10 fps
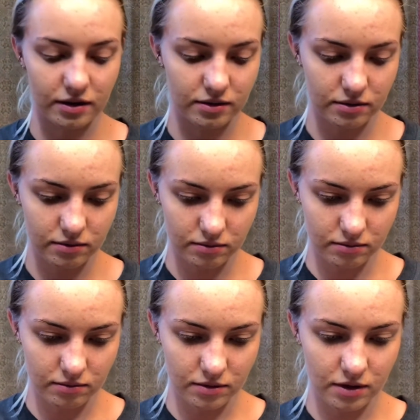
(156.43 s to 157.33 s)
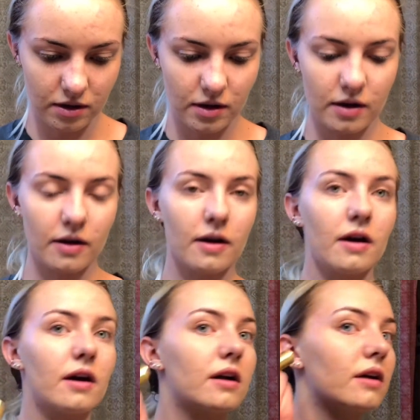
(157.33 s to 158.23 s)
is.
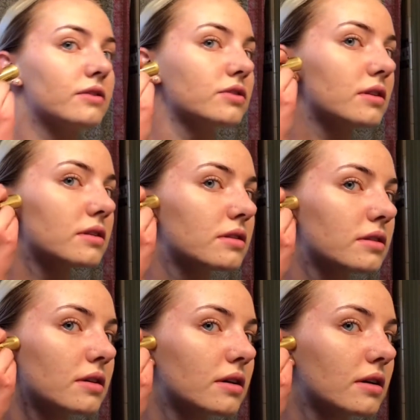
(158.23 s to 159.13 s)
And I'll just